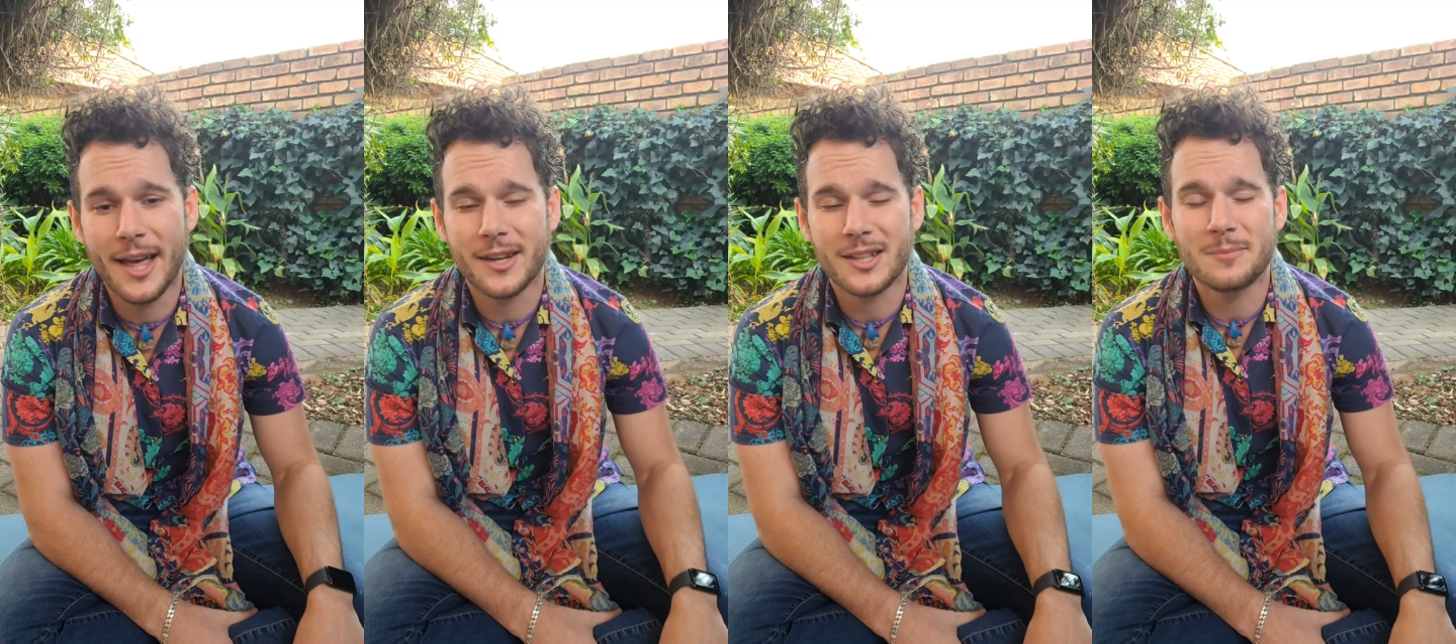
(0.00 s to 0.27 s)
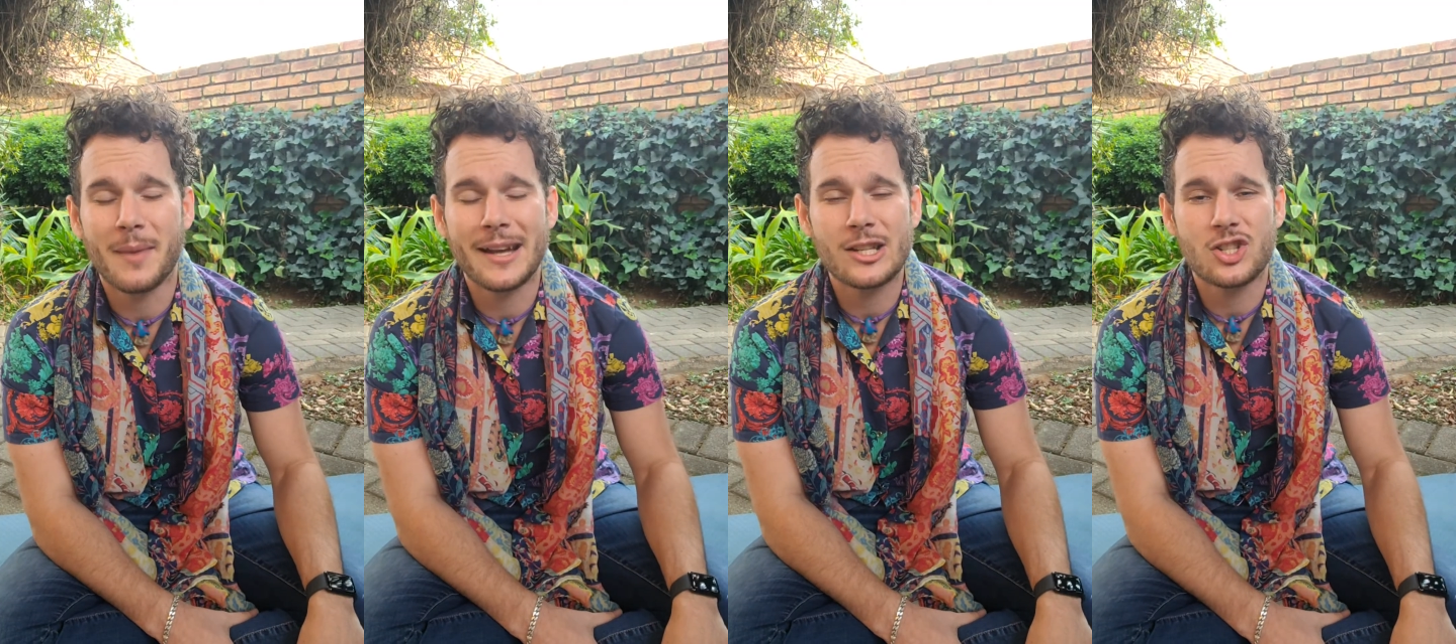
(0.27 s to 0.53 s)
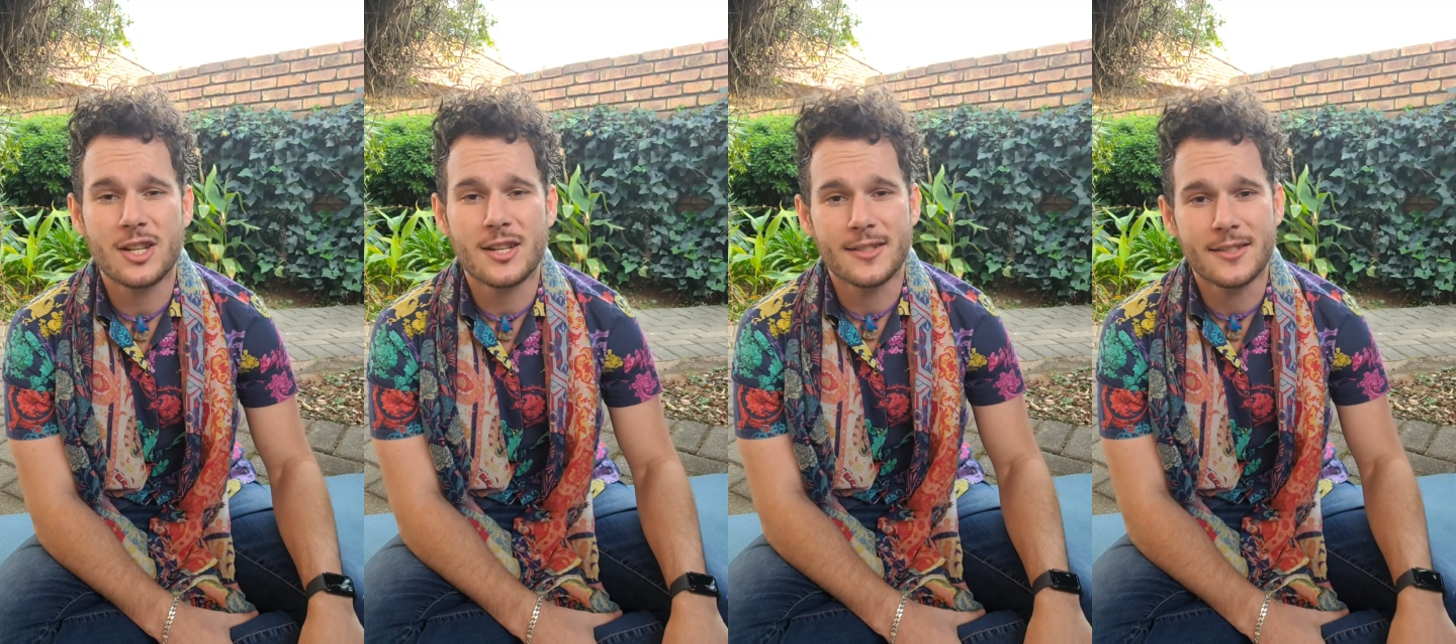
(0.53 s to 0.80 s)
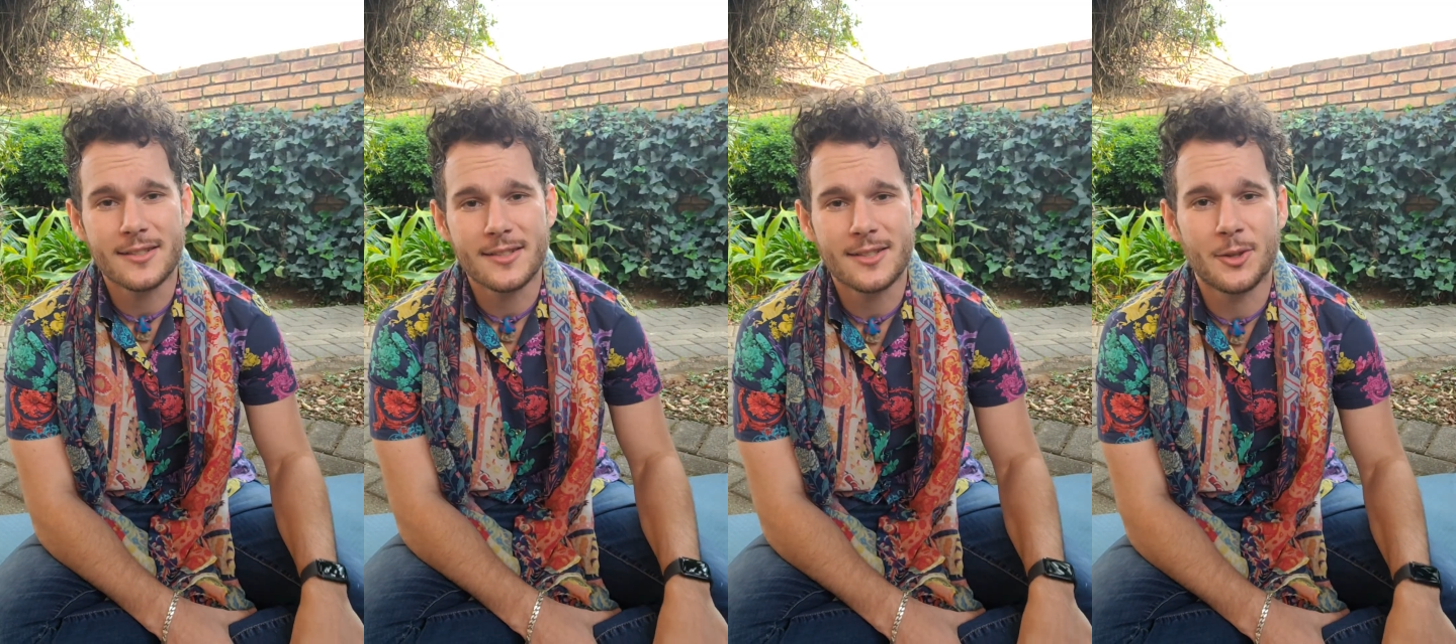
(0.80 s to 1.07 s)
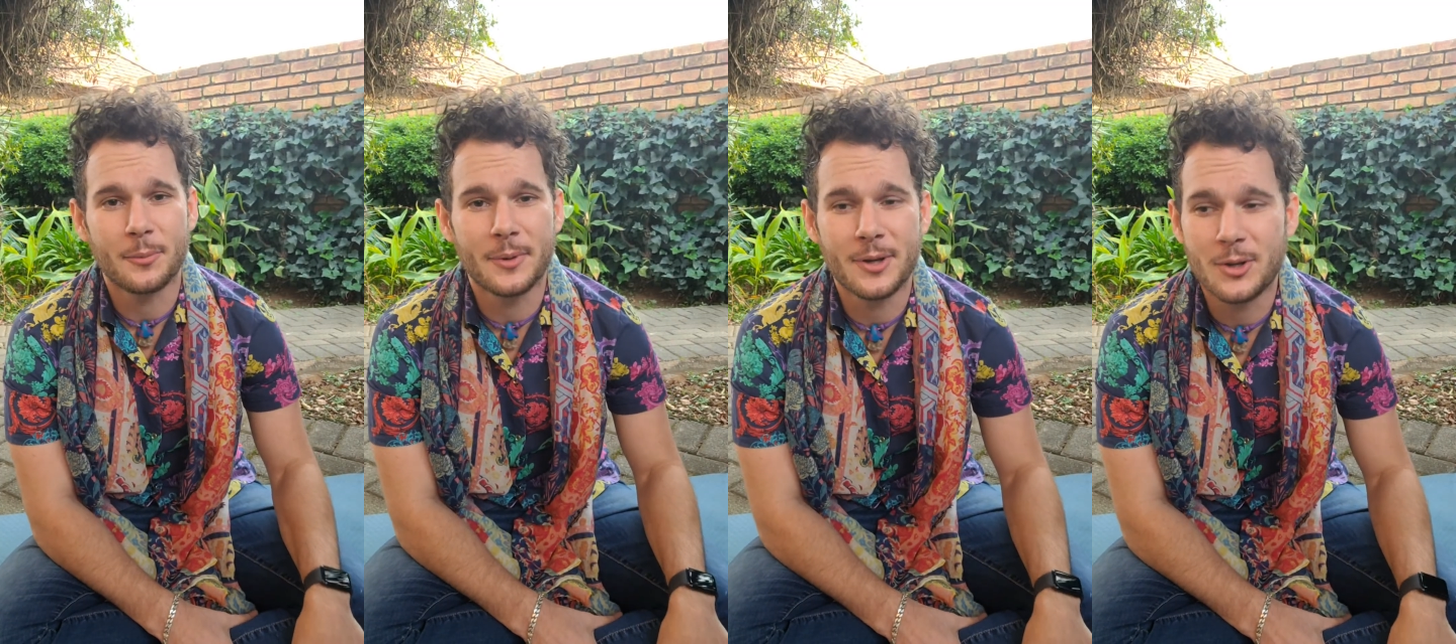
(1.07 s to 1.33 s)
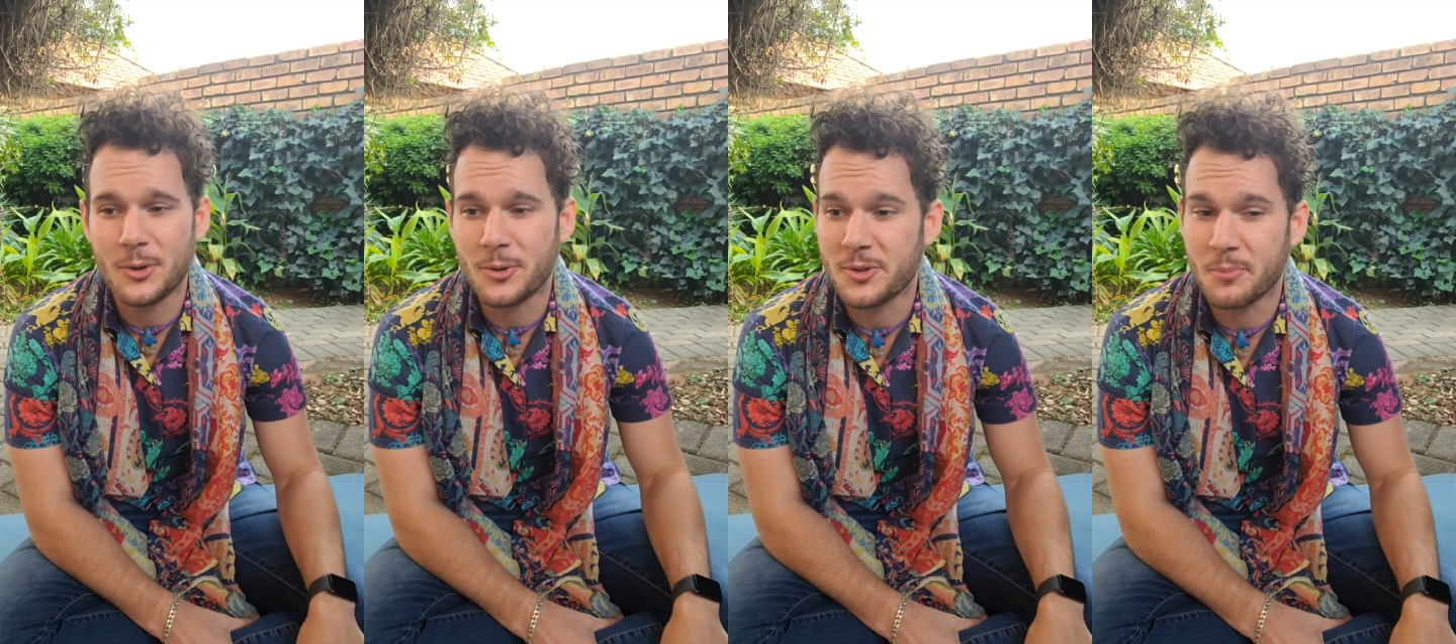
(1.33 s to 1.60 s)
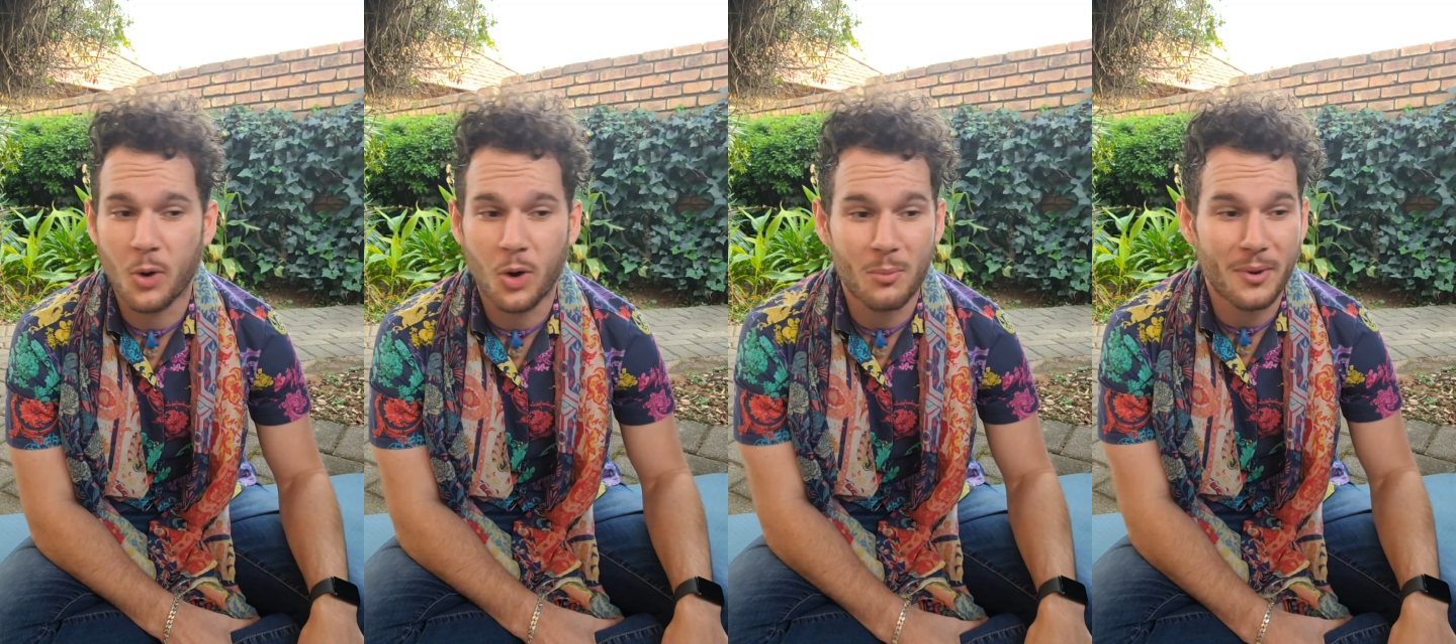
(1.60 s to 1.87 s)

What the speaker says: edit my genes to produce more